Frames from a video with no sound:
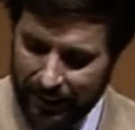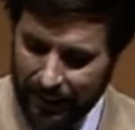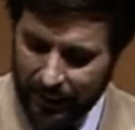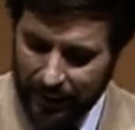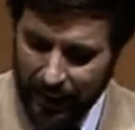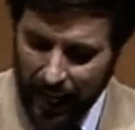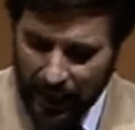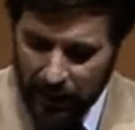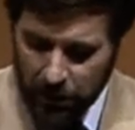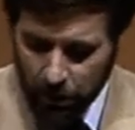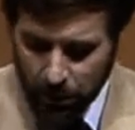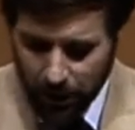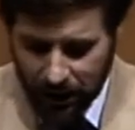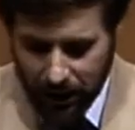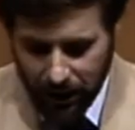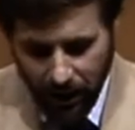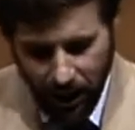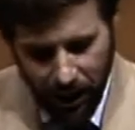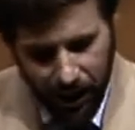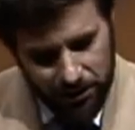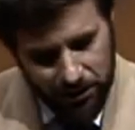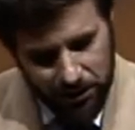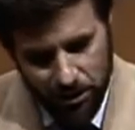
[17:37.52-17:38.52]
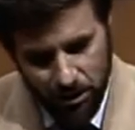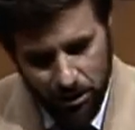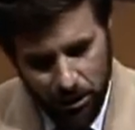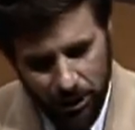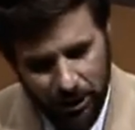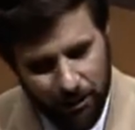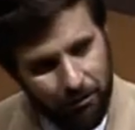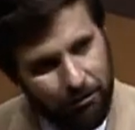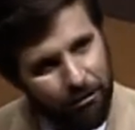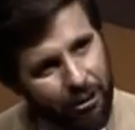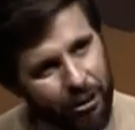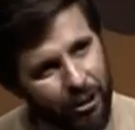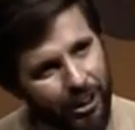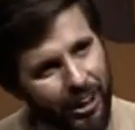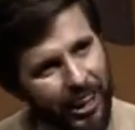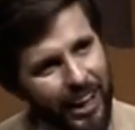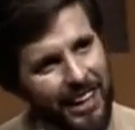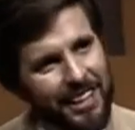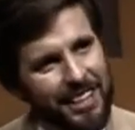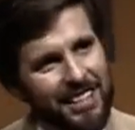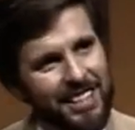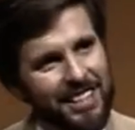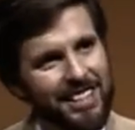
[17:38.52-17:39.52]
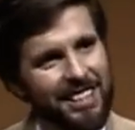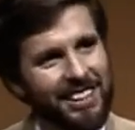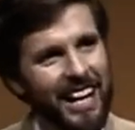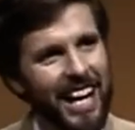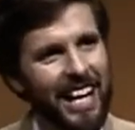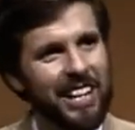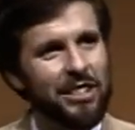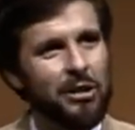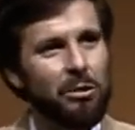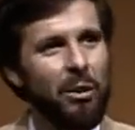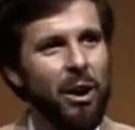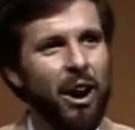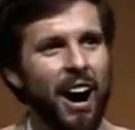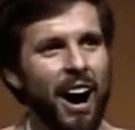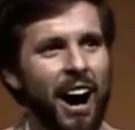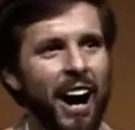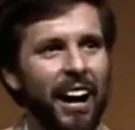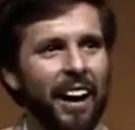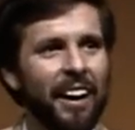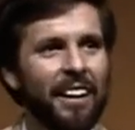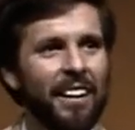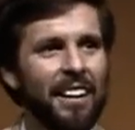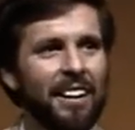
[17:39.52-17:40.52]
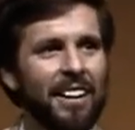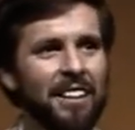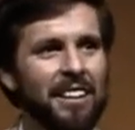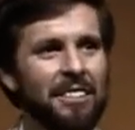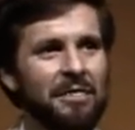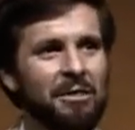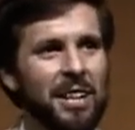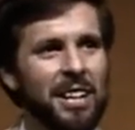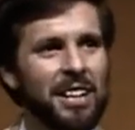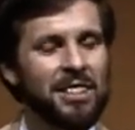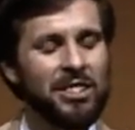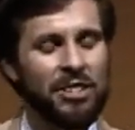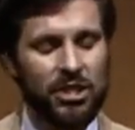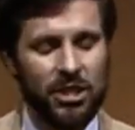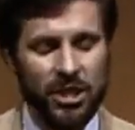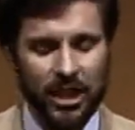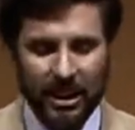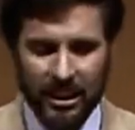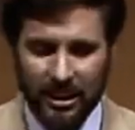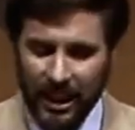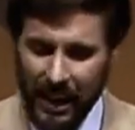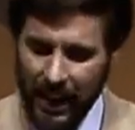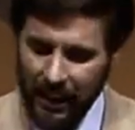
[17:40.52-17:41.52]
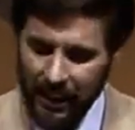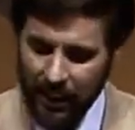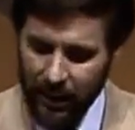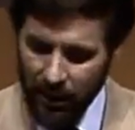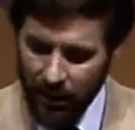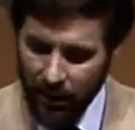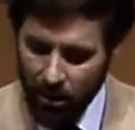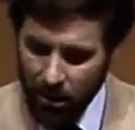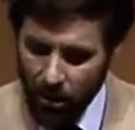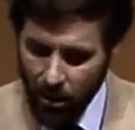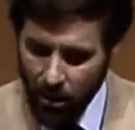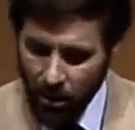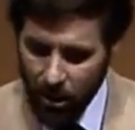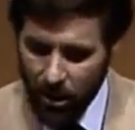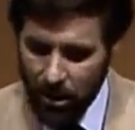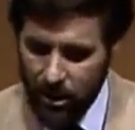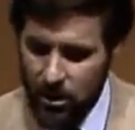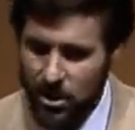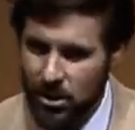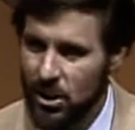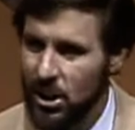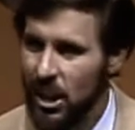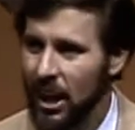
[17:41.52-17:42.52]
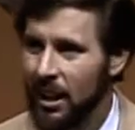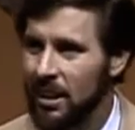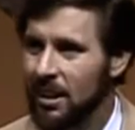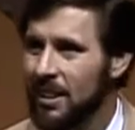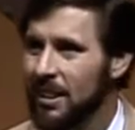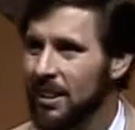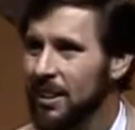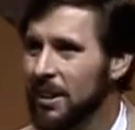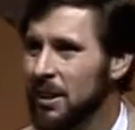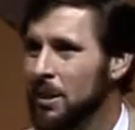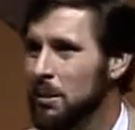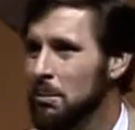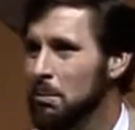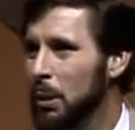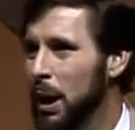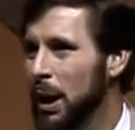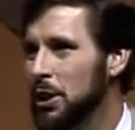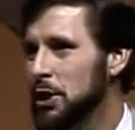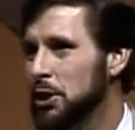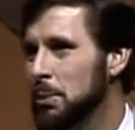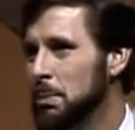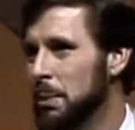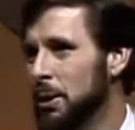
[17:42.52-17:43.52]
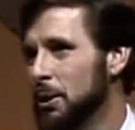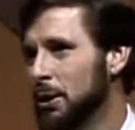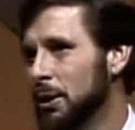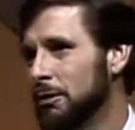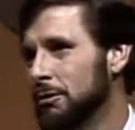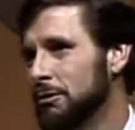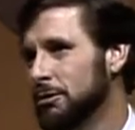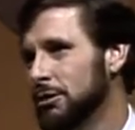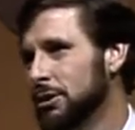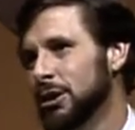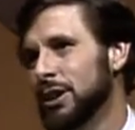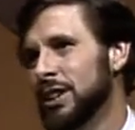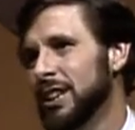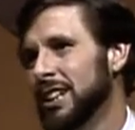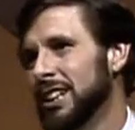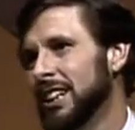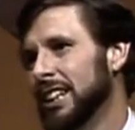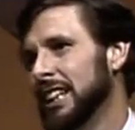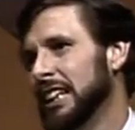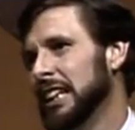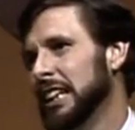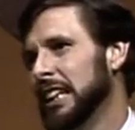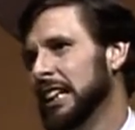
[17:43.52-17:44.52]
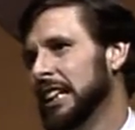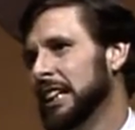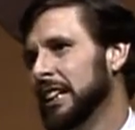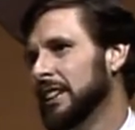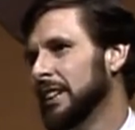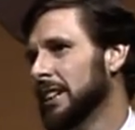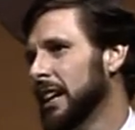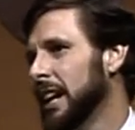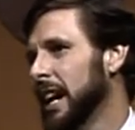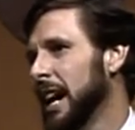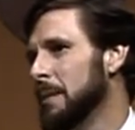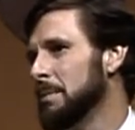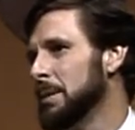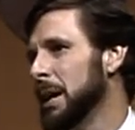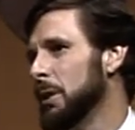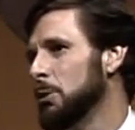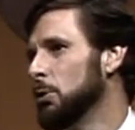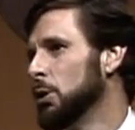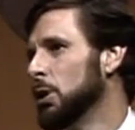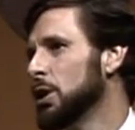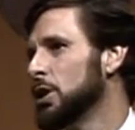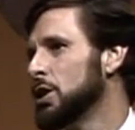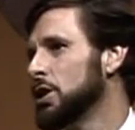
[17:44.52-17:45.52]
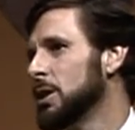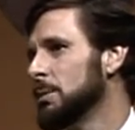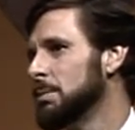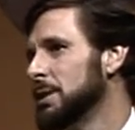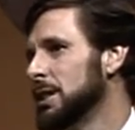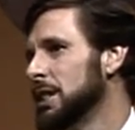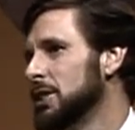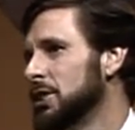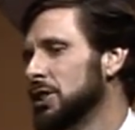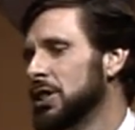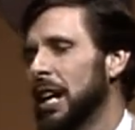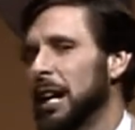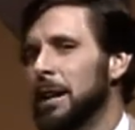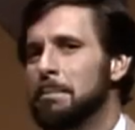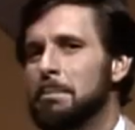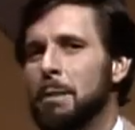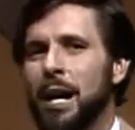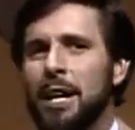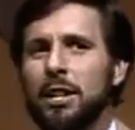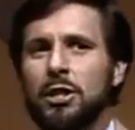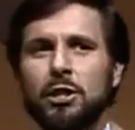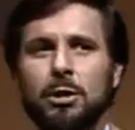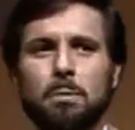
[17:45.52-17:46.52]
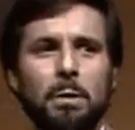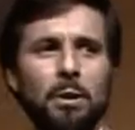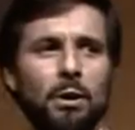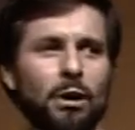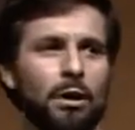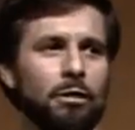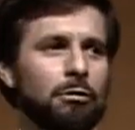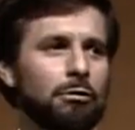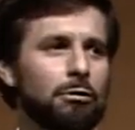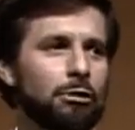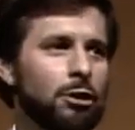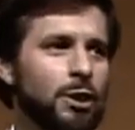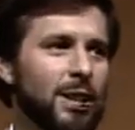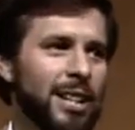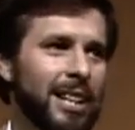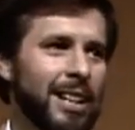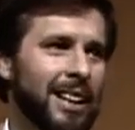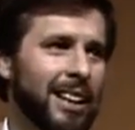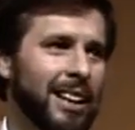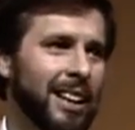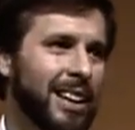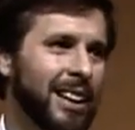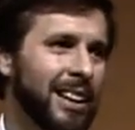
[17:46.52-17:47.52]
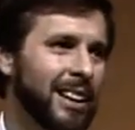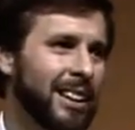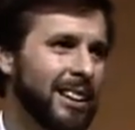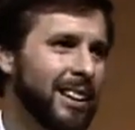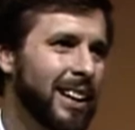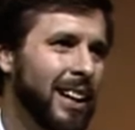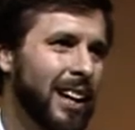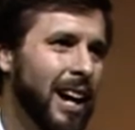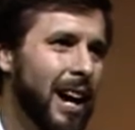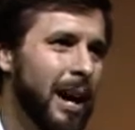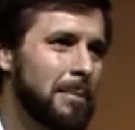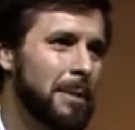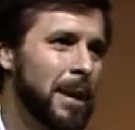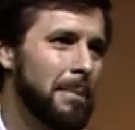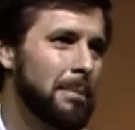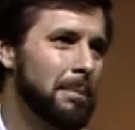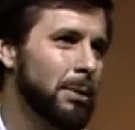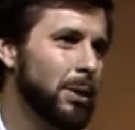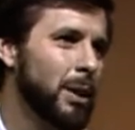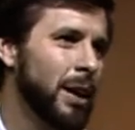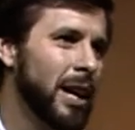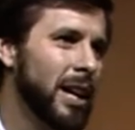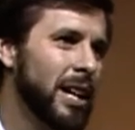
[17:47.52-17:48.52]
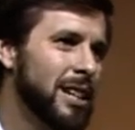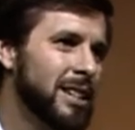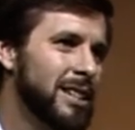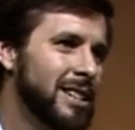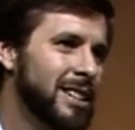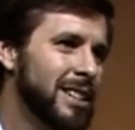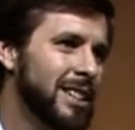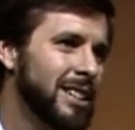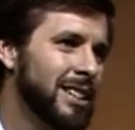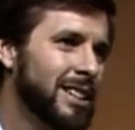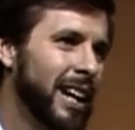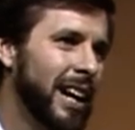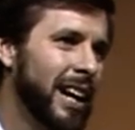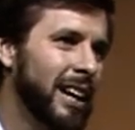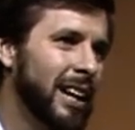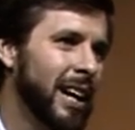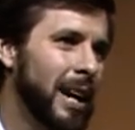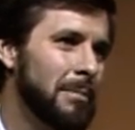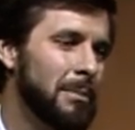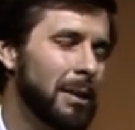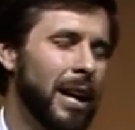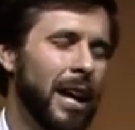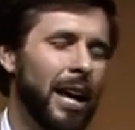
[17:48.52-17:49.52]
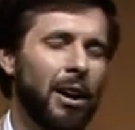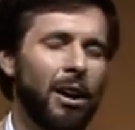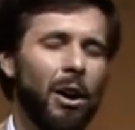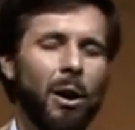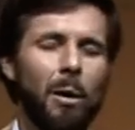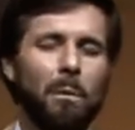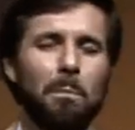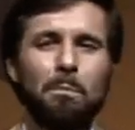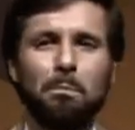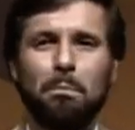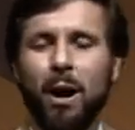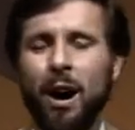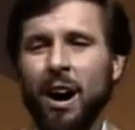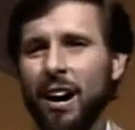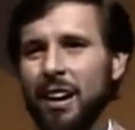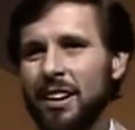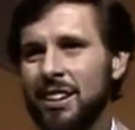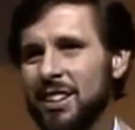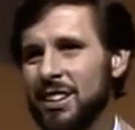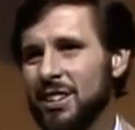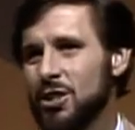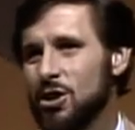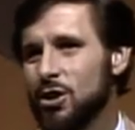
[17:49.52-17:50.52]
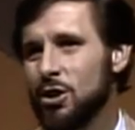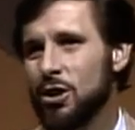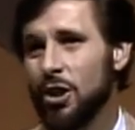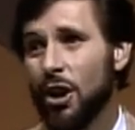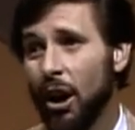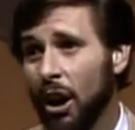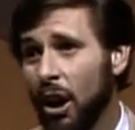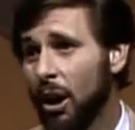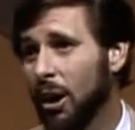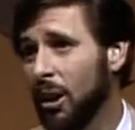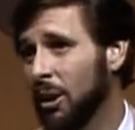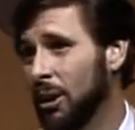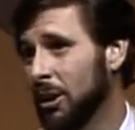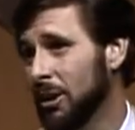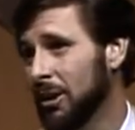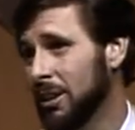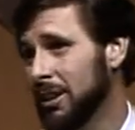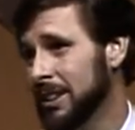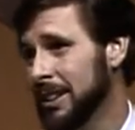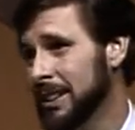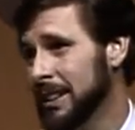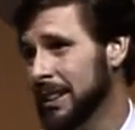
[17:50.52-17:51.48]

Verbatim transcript: And that's what God's doing for us, and that's why we can sing that little chorus Set my spirit free that I may worship thee. Set my spirit free that I may praise thy name. Let all bondage go